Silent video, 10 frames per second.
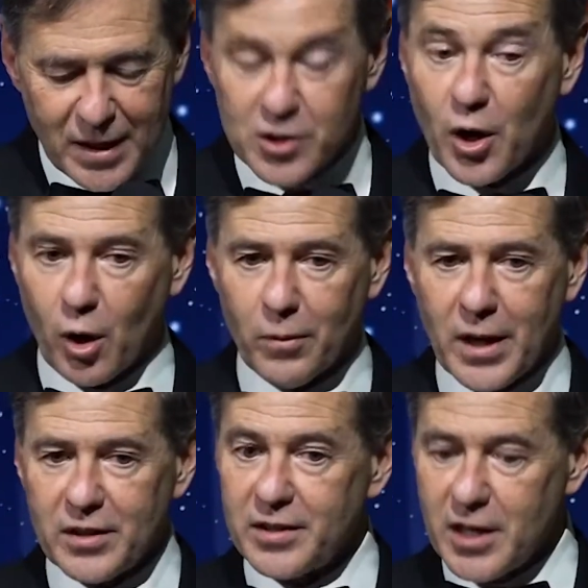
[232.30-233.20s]
So,
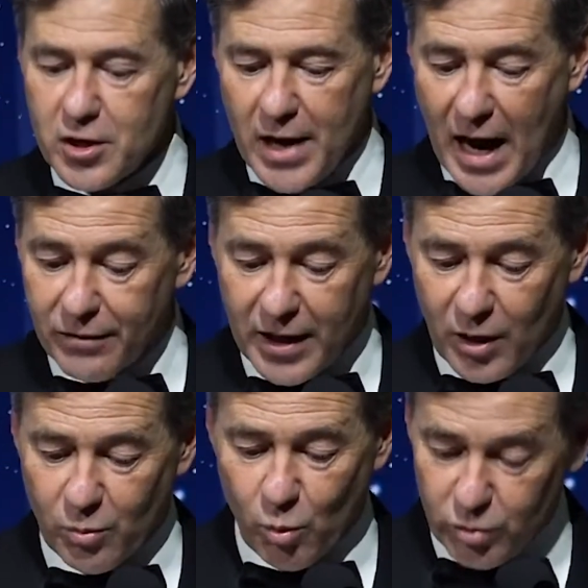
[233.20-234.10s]
to teach
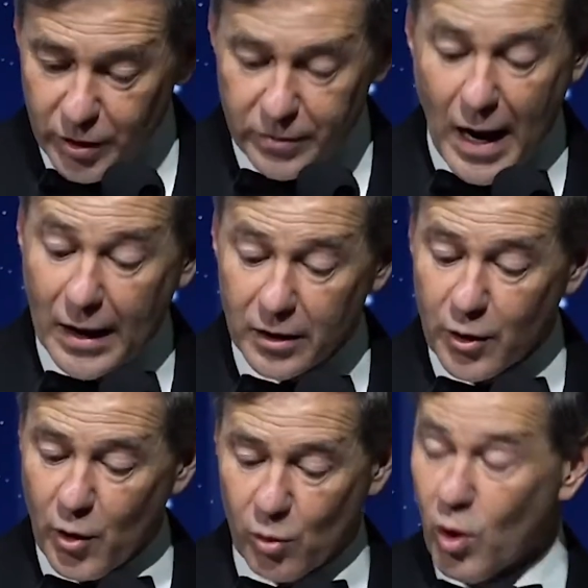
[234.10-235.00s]
Afghan
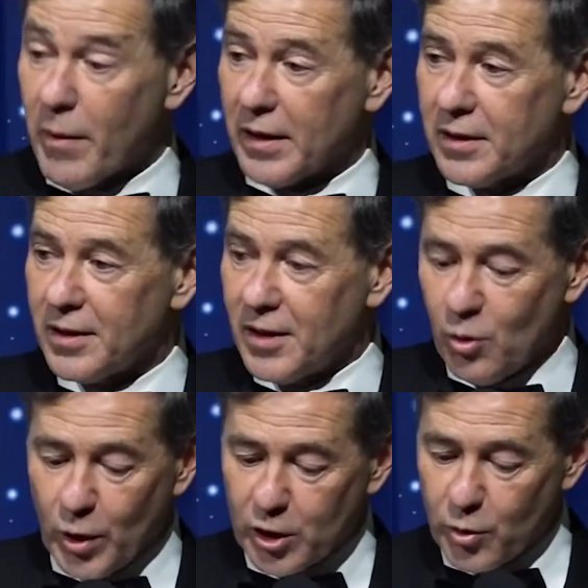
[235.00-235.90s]
non-literate women,
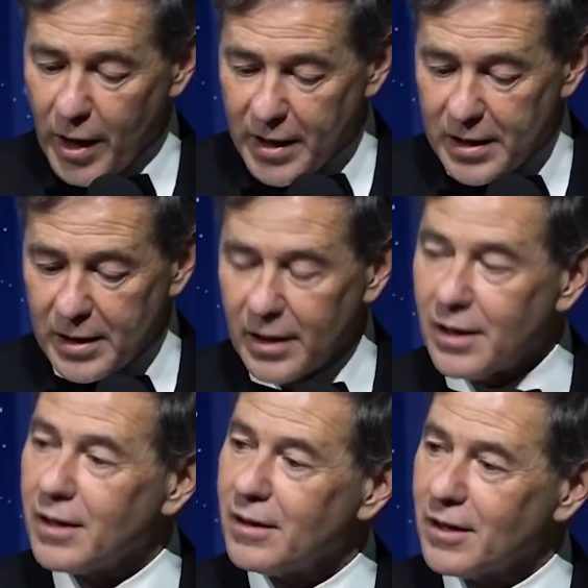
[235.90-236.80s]
we created
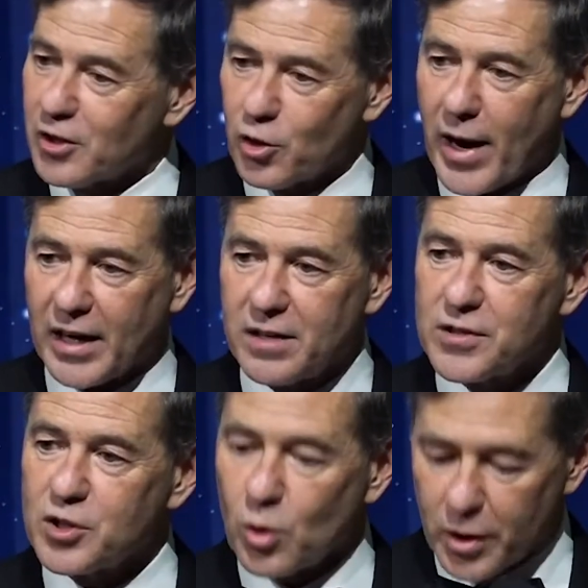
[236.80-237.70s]
interactive
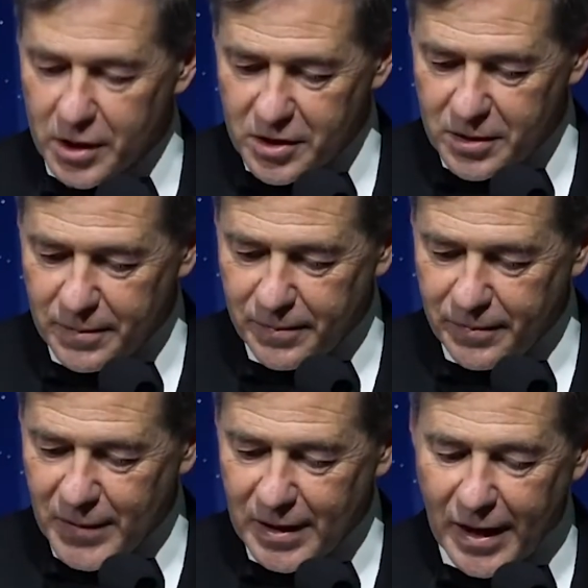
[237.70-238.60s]
stories,
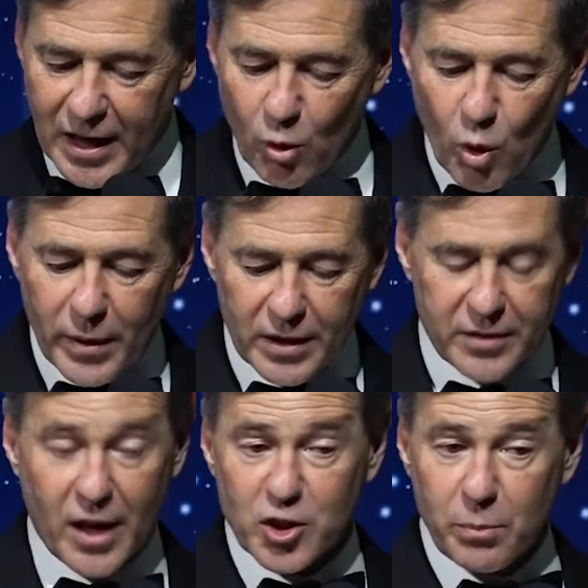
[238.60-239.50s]
getting a woman to
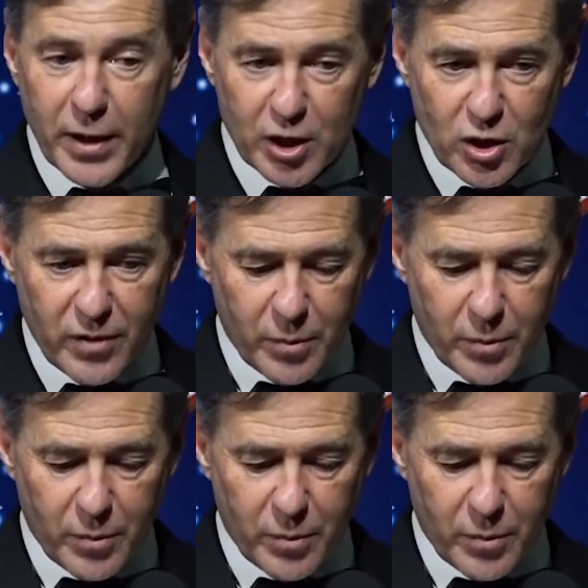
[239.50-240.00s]
touch a picture of a